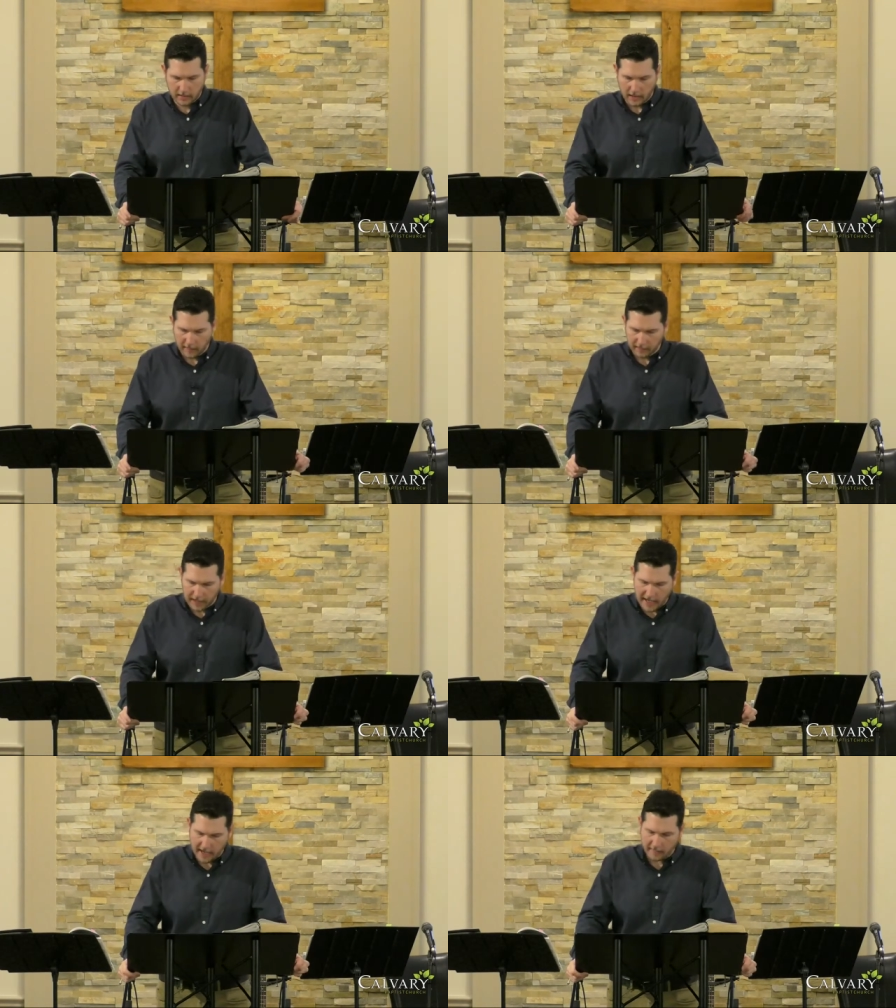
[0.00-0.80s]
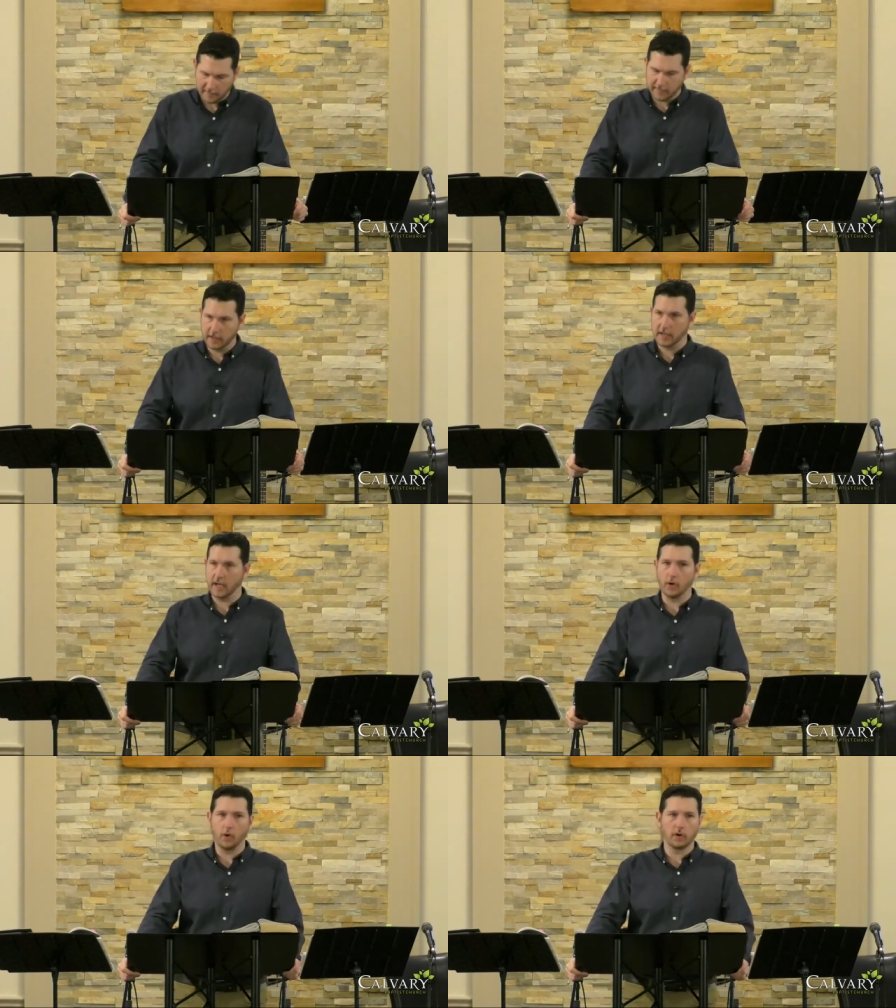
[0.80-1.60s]
of life
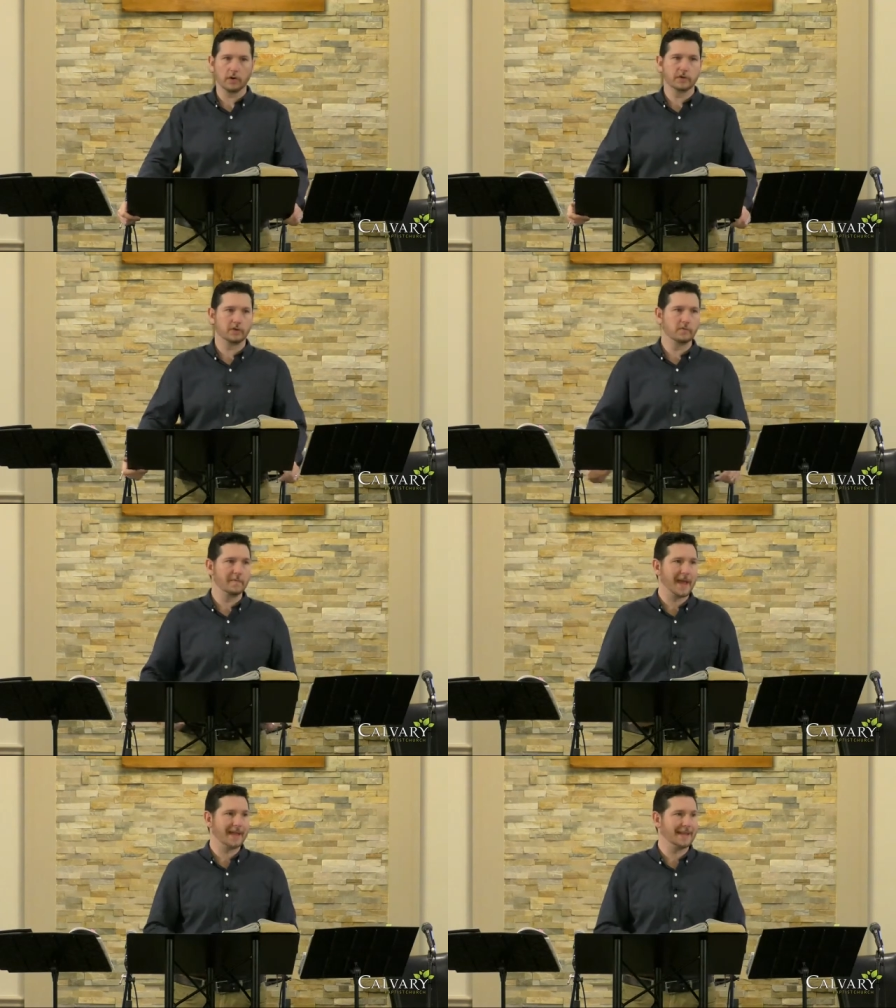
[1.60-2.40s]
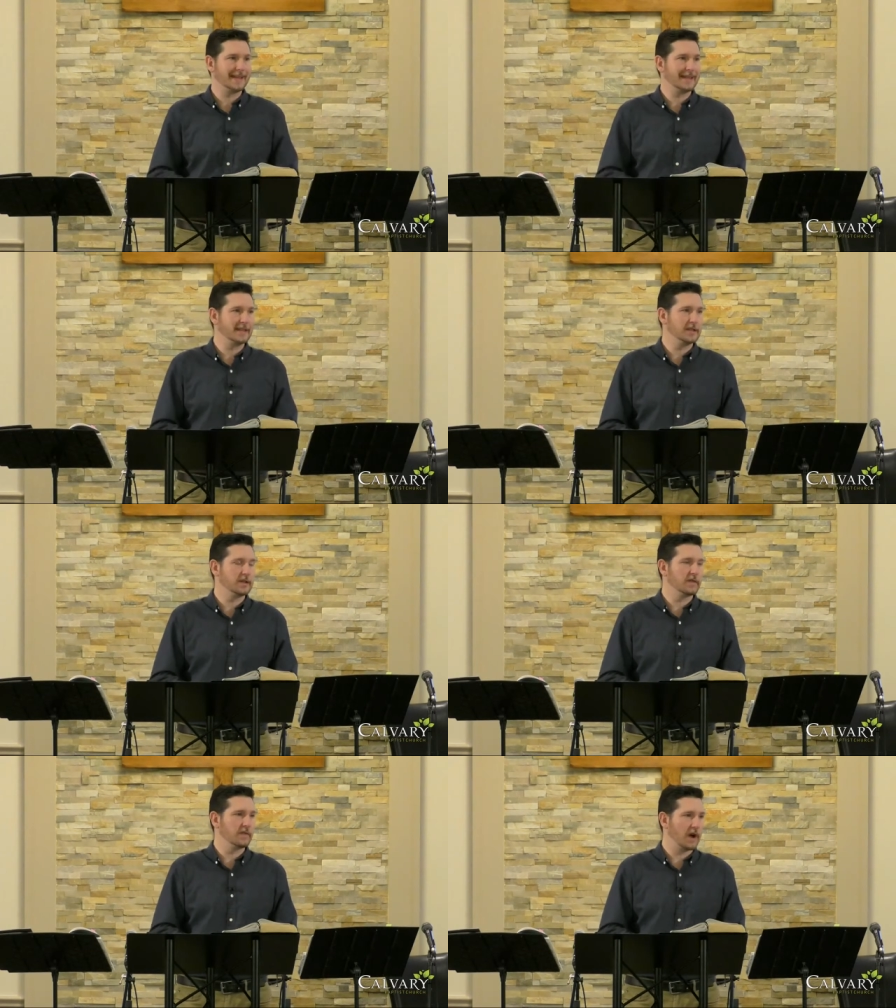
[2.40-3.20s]
in order to make it
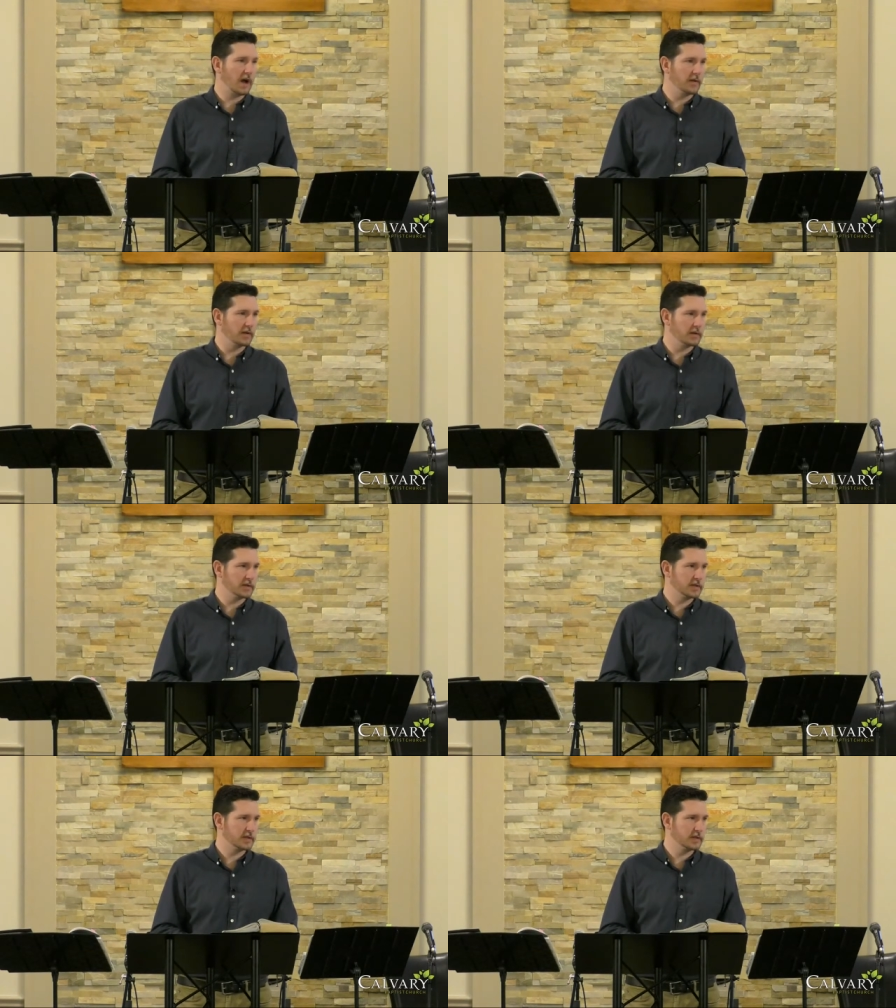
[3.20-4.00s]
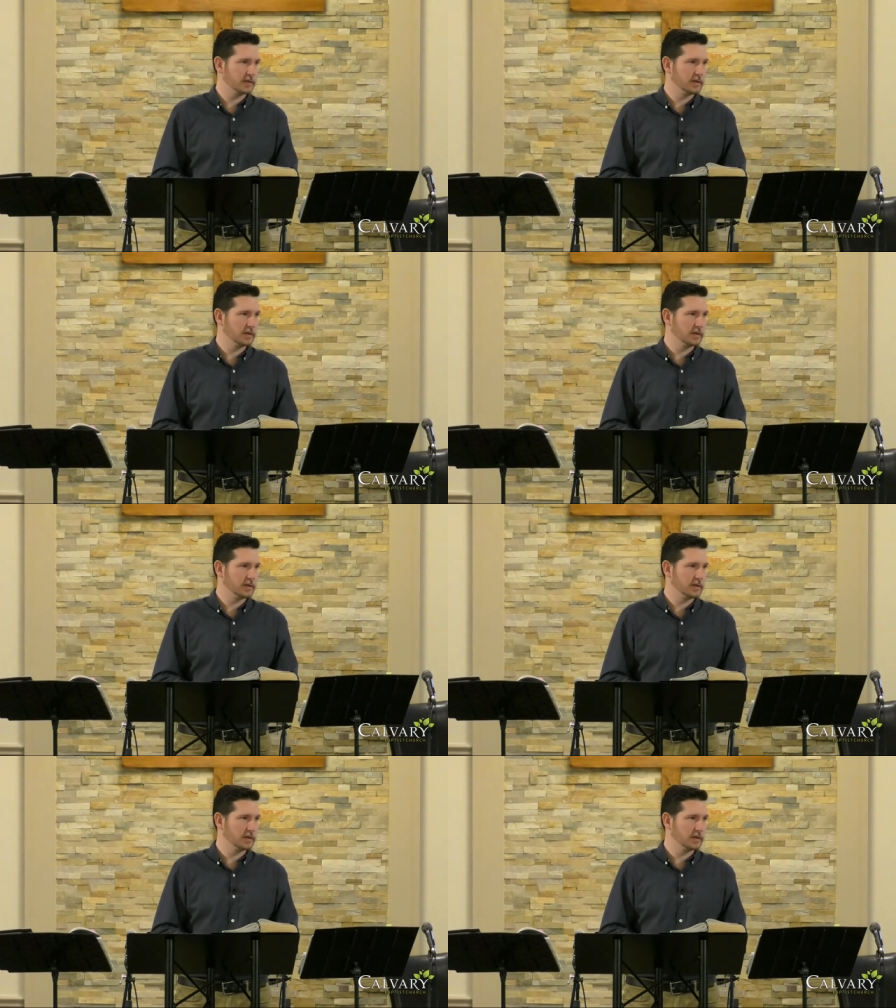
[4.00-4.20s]
easier for others.